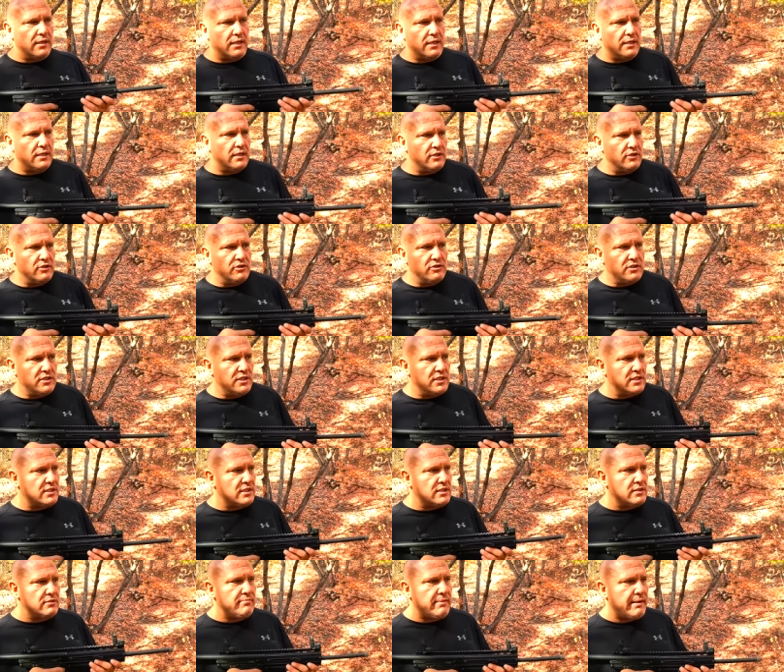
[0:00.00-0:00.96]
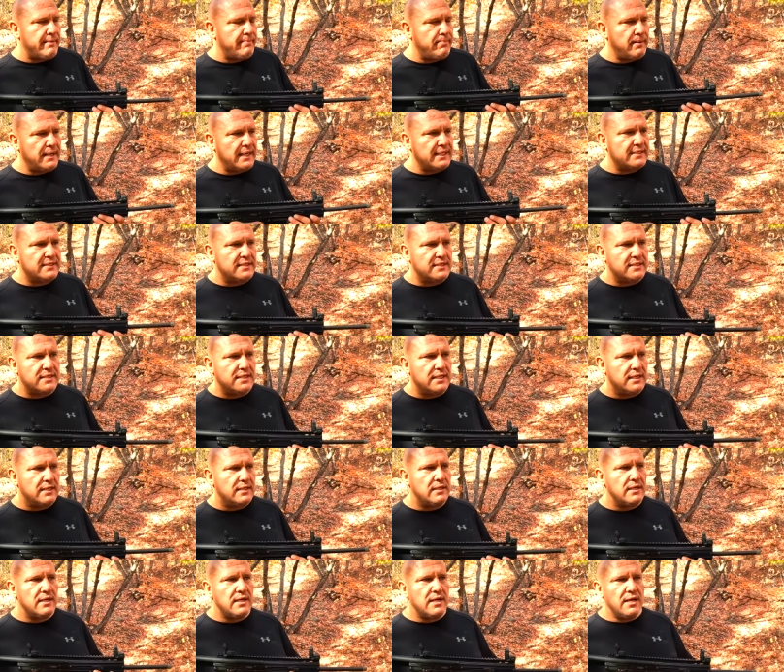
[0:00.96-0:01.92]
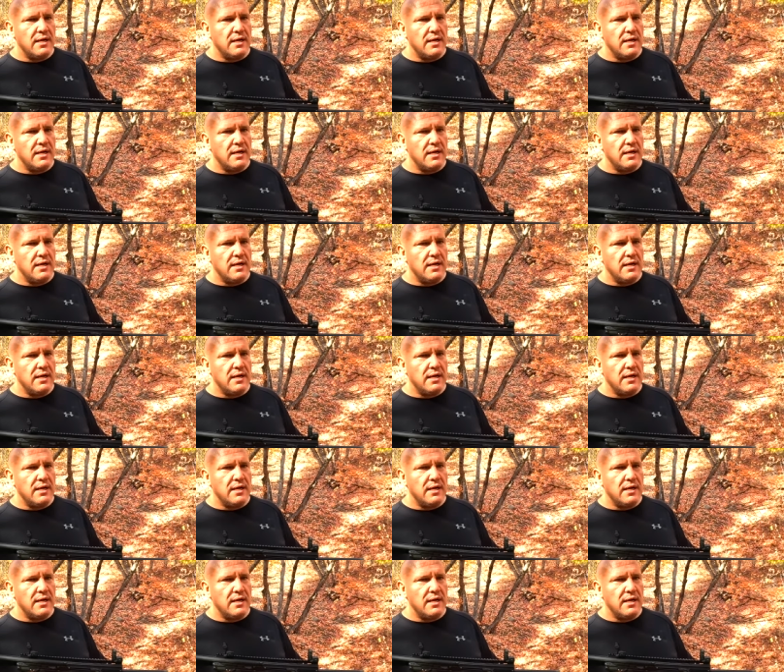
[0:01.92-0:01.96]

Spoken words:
I can use this as my practice gun,